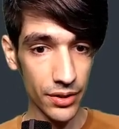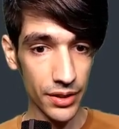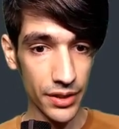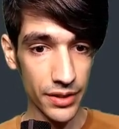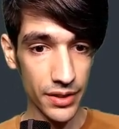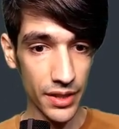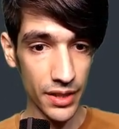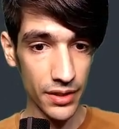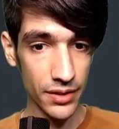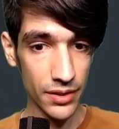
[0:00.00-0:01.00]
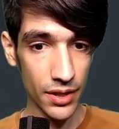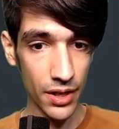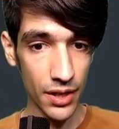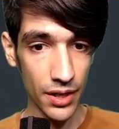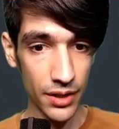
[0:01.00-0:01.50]
is
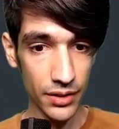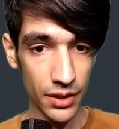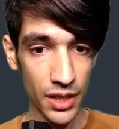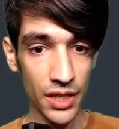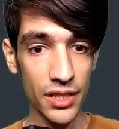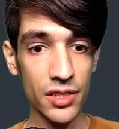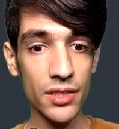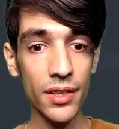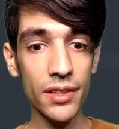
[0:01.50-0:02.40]
inside, it's not